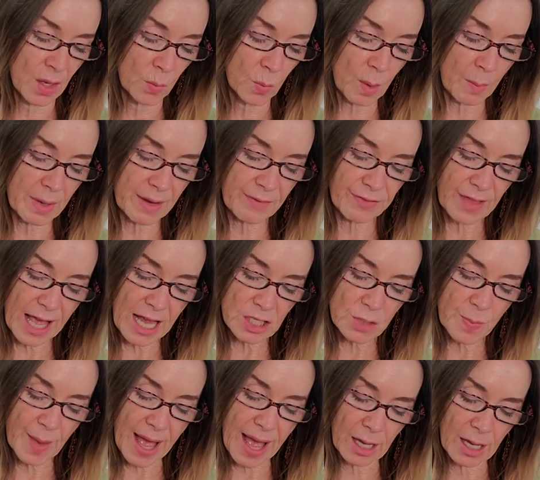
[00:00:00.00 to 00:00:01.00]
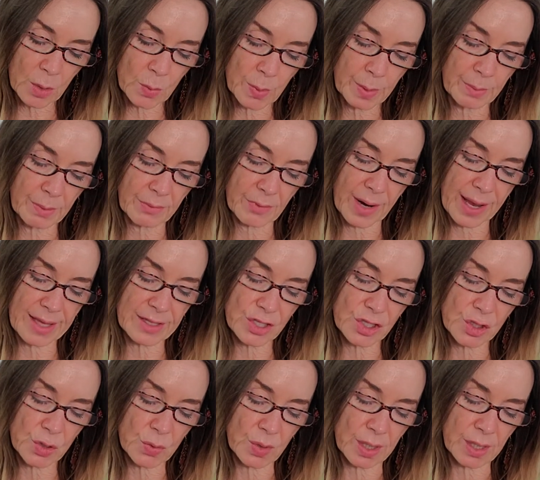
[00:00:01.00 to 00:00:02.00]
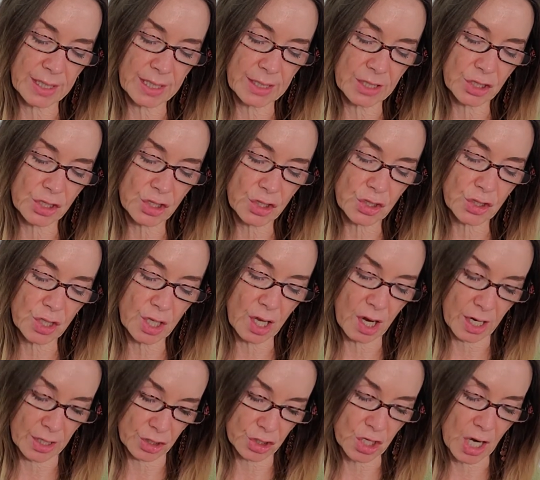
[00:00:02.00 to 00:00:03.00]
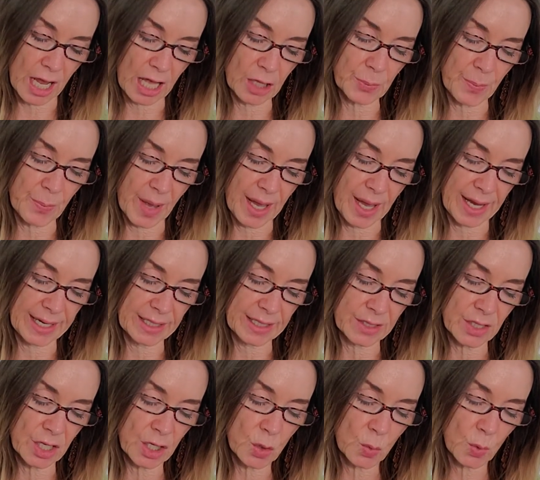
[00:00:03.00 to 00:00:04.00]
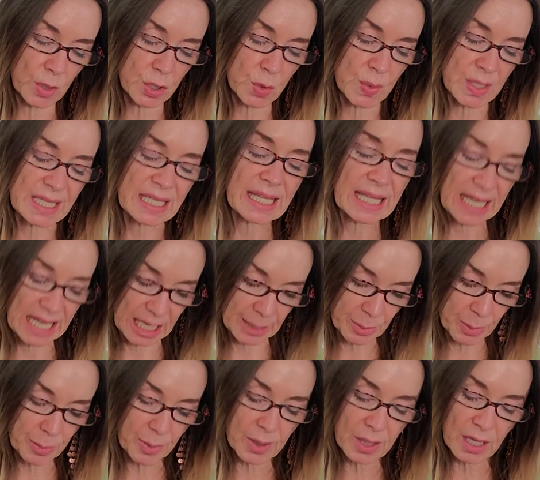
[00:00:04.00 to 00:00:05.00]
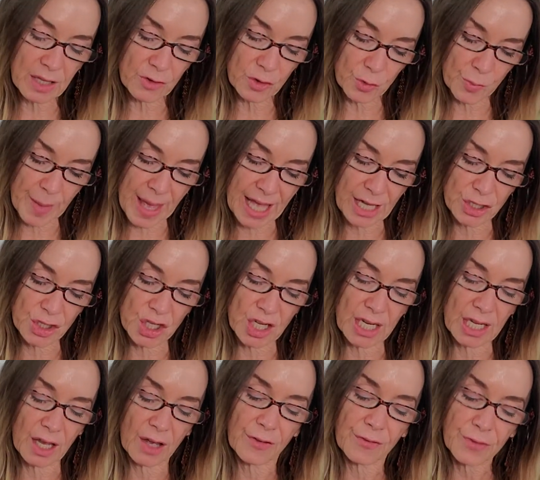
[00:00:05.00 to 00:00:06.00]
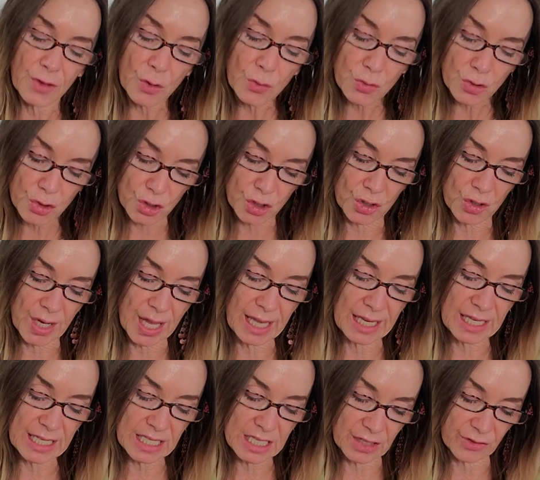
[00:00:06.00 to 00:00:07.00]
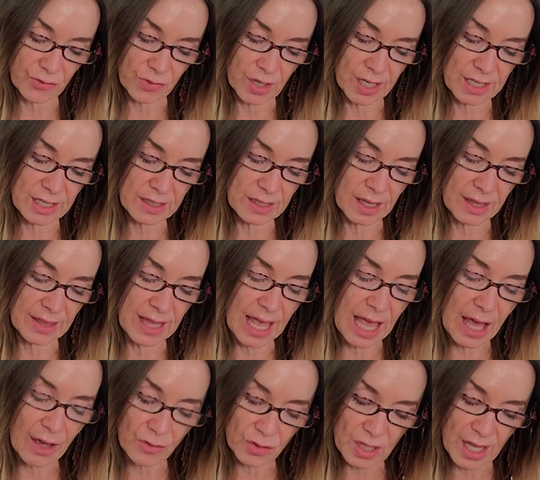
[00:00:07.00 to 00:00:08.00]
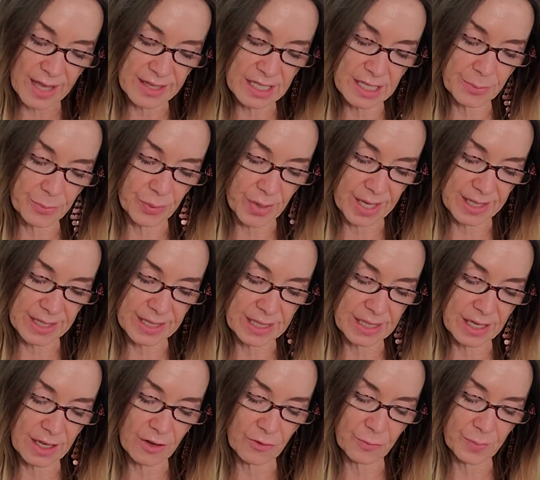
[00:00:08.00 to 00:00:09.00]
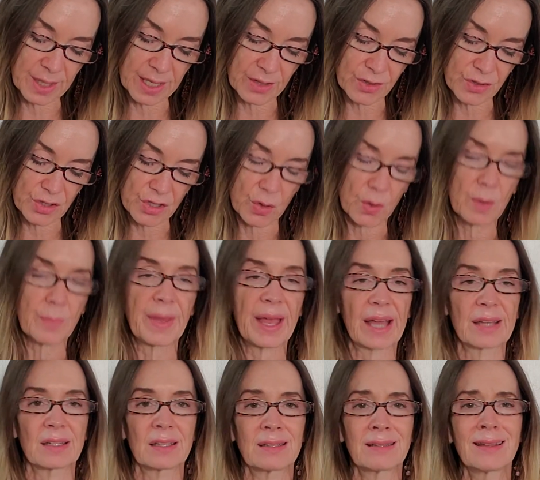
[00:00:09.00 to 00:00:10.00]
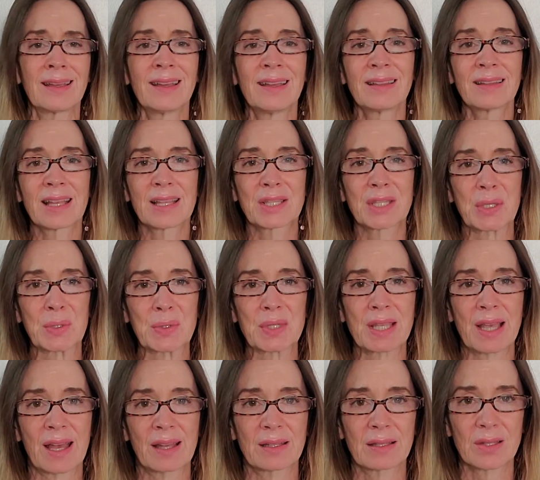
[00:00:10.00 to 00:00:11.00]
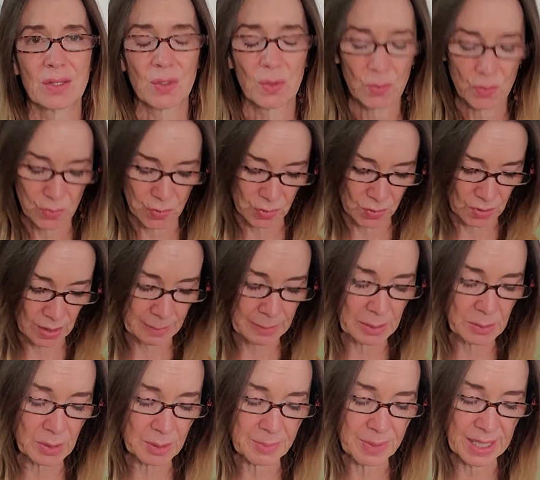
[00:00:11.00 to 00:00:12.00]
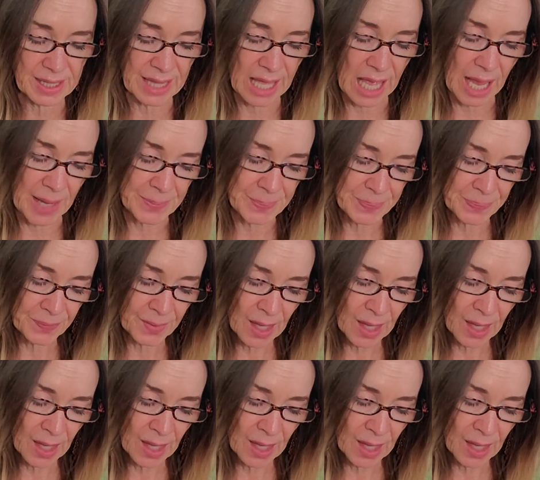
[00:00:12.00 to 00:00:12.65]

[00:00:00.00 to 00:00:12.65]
When we flash back, we regress to our, our child mind, which was incapable of imagining a future any different than the everlasting present of being so abandoned. That's so sad and so true. Let me repeat that.